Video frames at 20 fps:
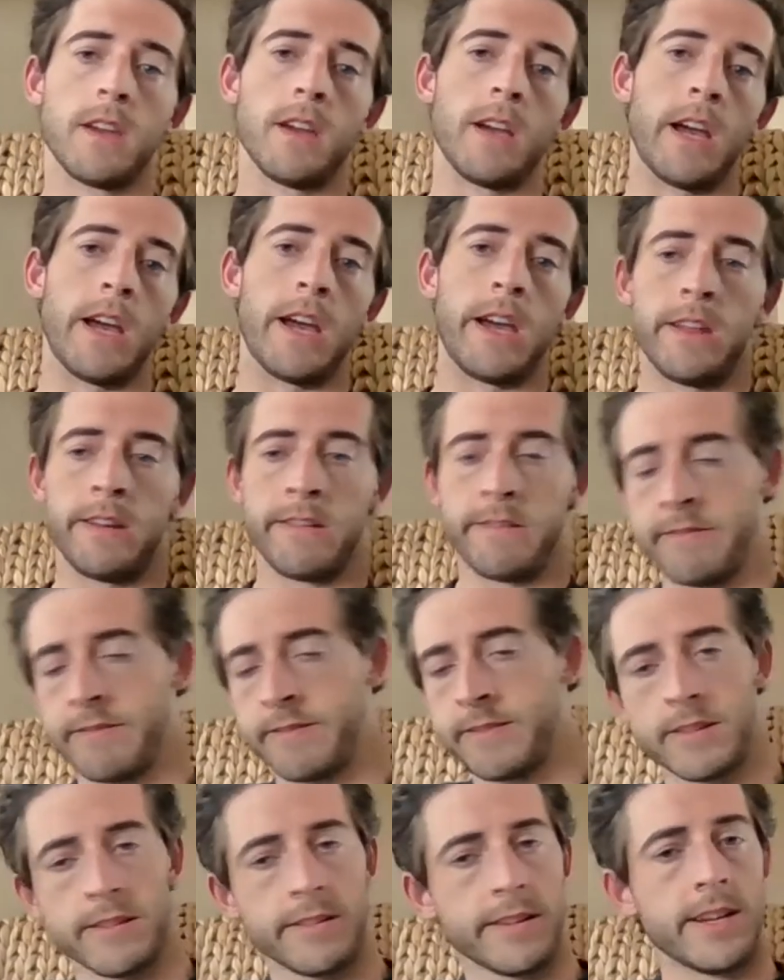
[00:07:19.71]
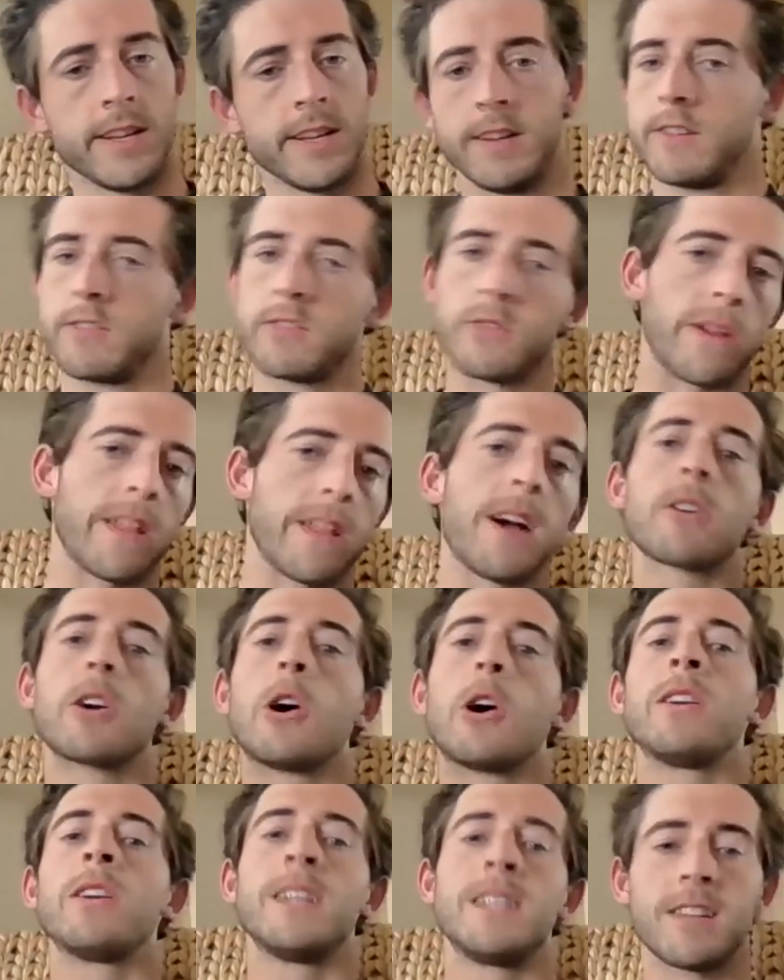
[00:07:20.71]
Um, so without
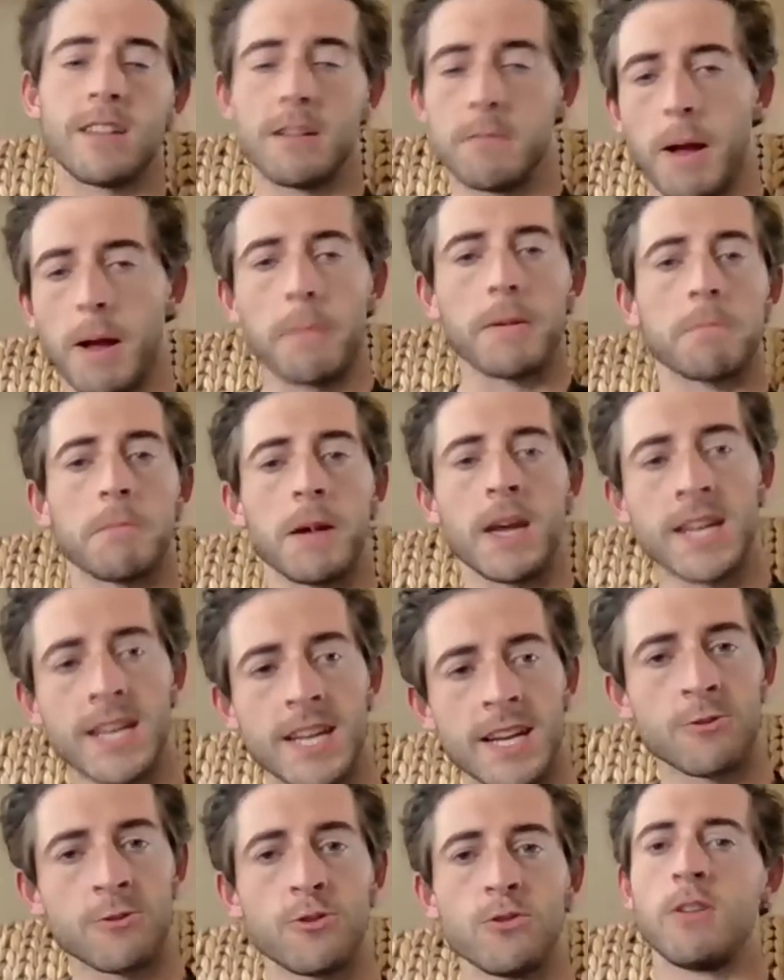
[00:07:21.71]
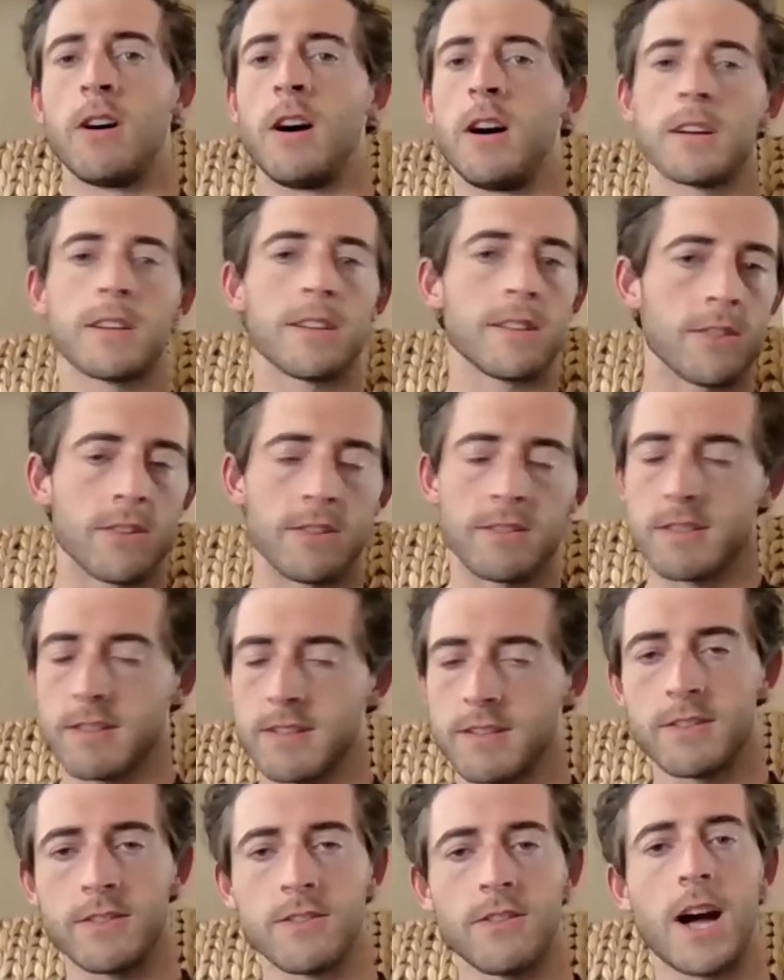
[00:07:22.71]
going into the public banking too long, because there's
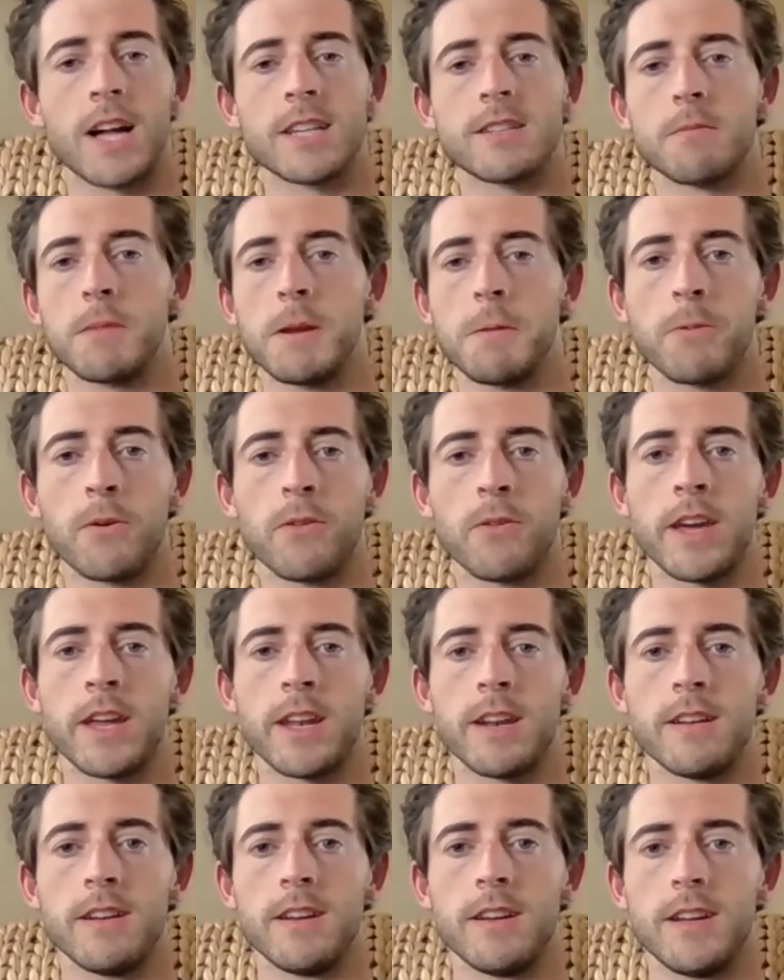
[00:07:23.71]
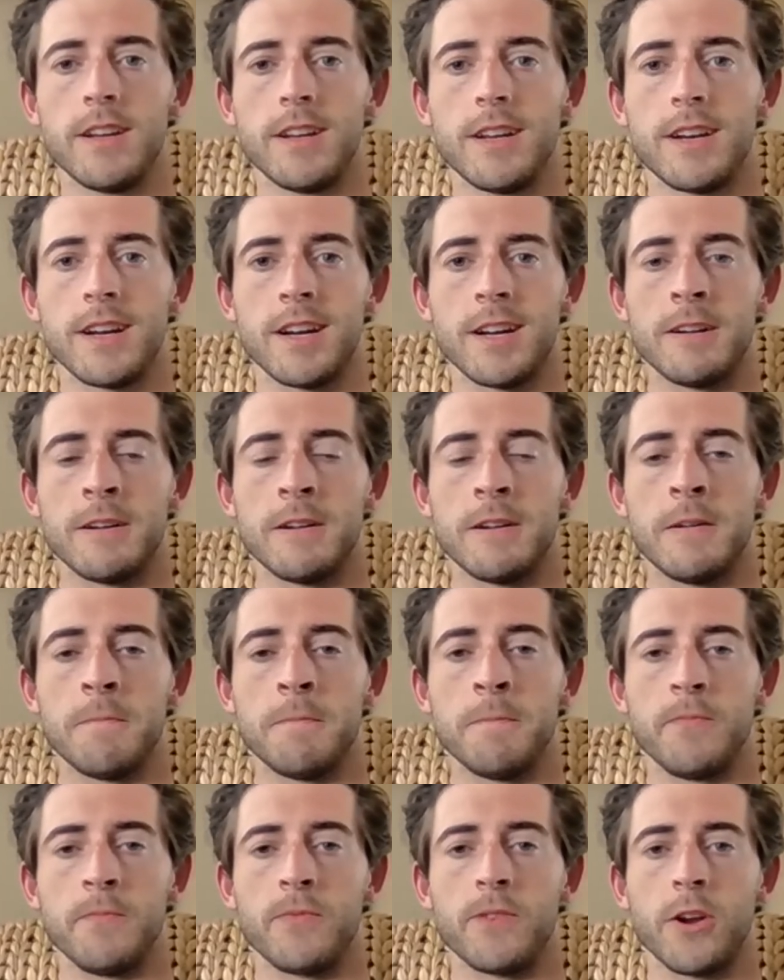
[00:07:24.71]
lots of people that um,
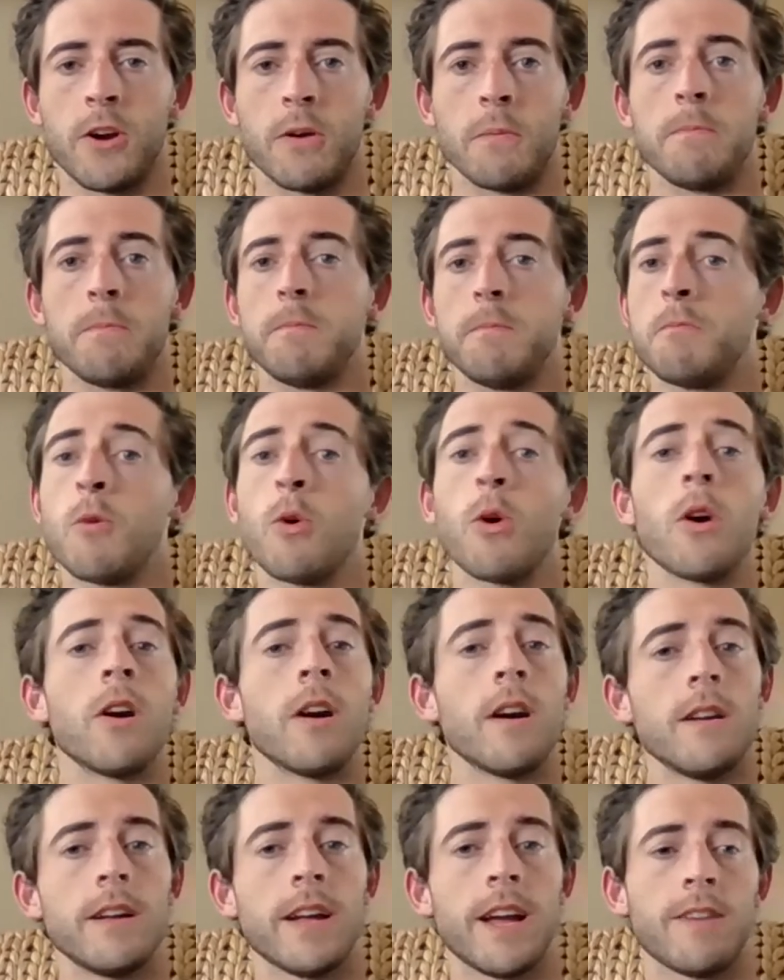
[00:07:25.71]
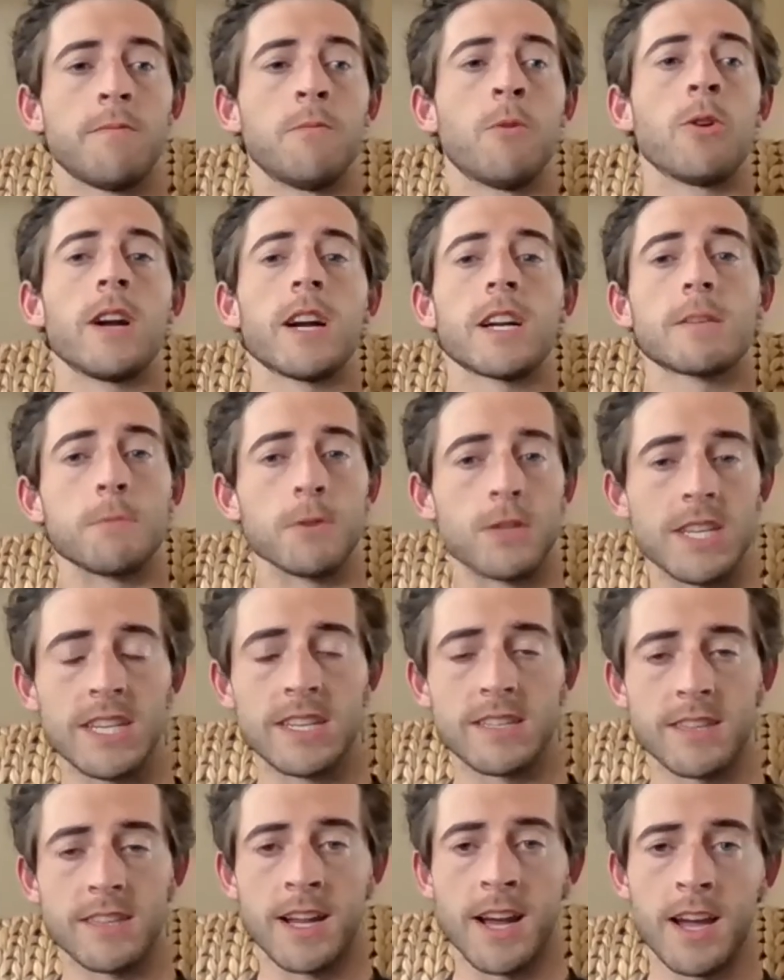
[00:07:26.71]
are more have more expertise
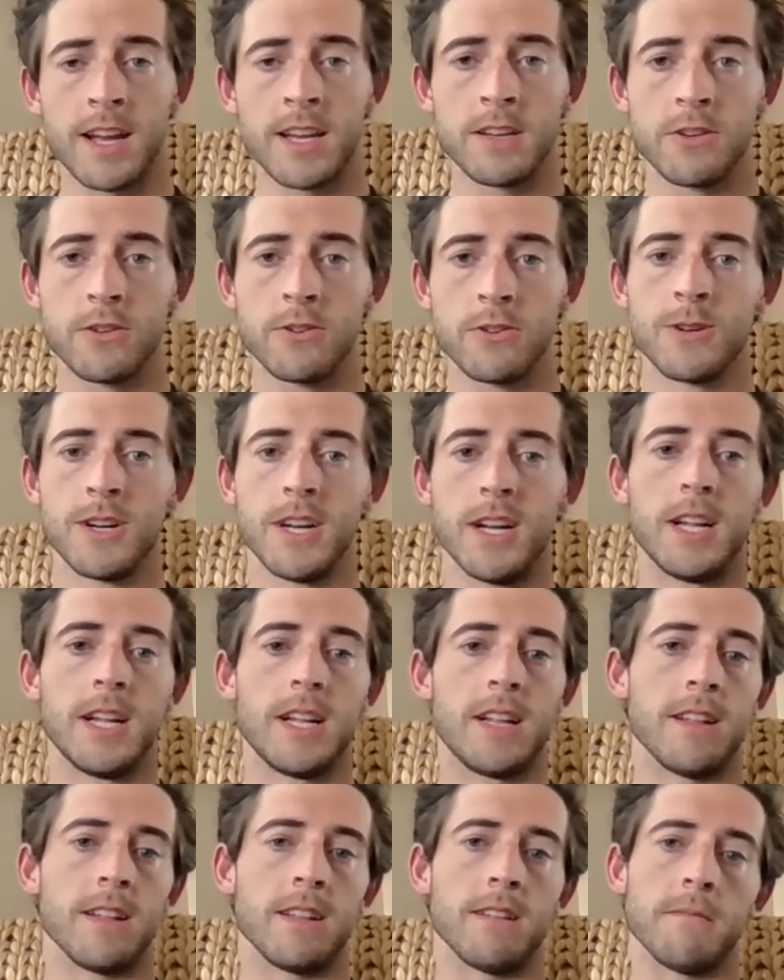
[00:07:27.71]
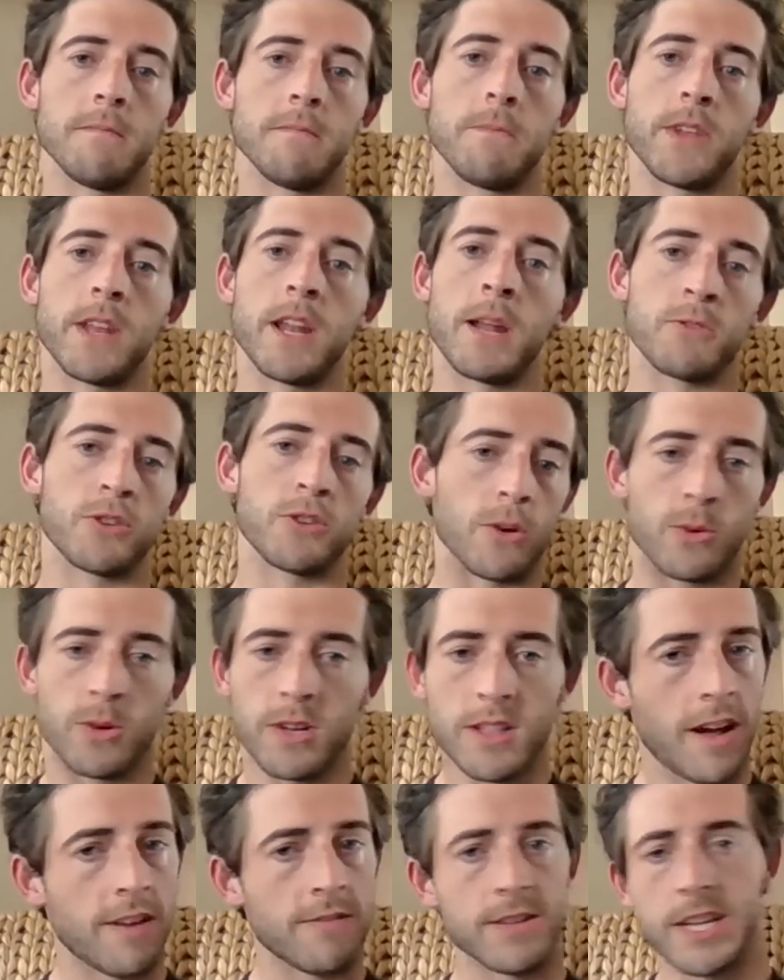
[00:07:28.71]
than I do, uh, that I'm sure would
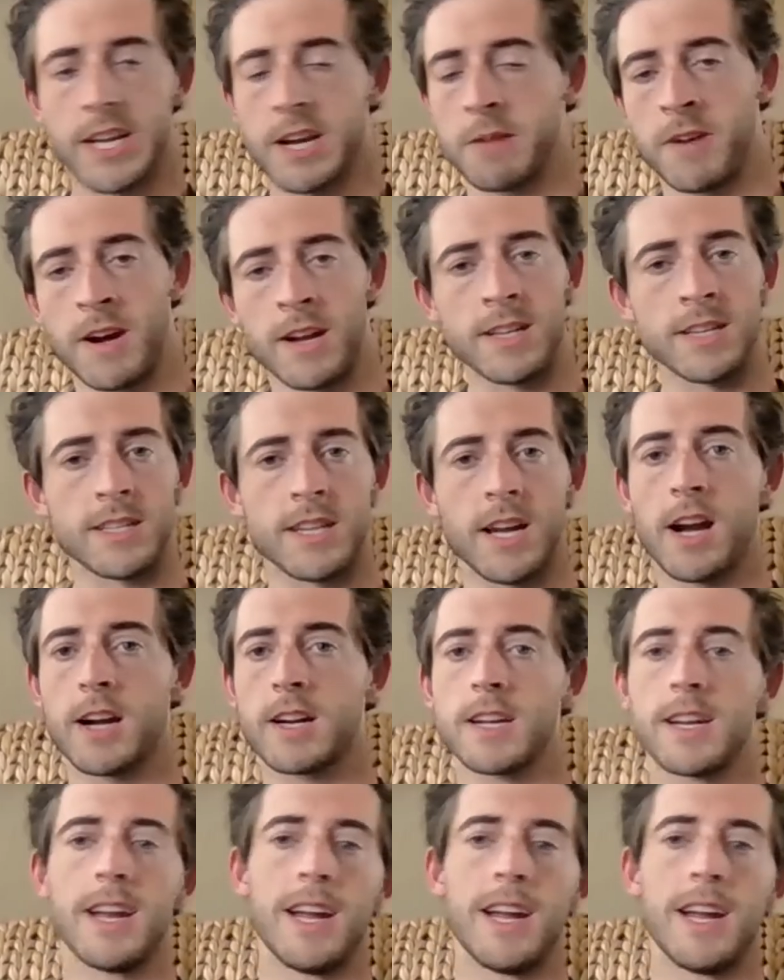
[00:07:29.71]
love to come on and talk.